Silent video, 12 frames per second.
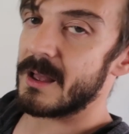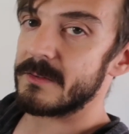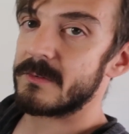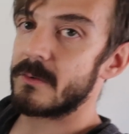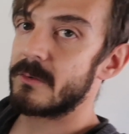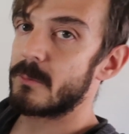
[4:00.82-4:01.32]

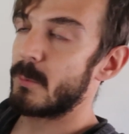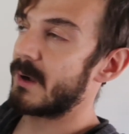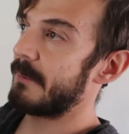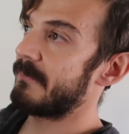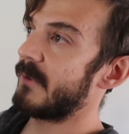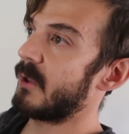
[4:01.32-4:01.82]
concerts or when
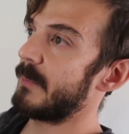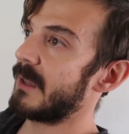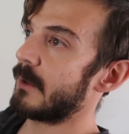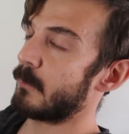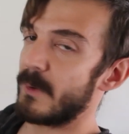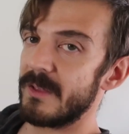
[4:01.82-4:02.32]
I'm
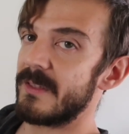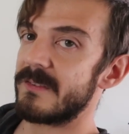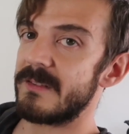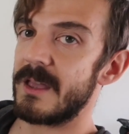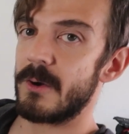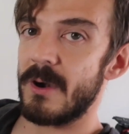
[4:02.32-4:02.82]
filming real
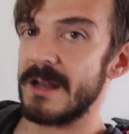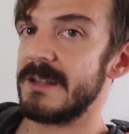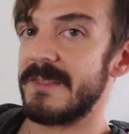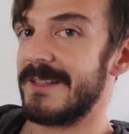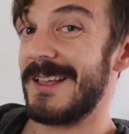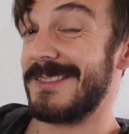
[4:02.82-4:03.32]
estate or
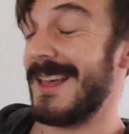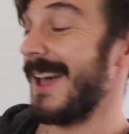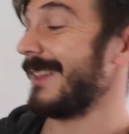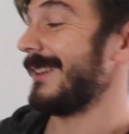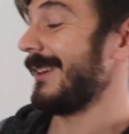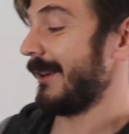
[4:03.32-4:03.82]
anything like
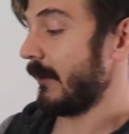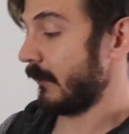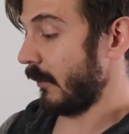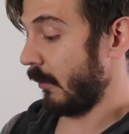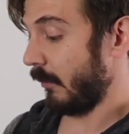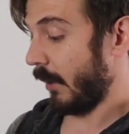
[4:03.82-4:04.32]
that.
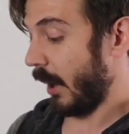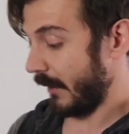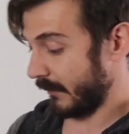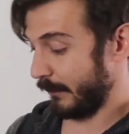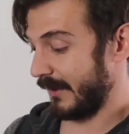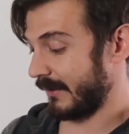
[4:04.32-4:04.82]
So
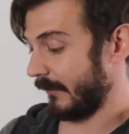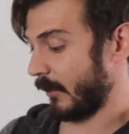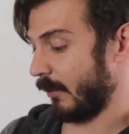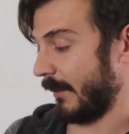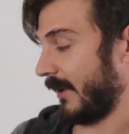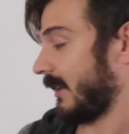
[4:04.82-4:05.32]
awesome piece of
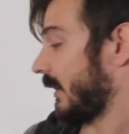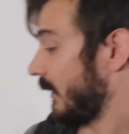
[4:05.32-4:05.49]
equipment,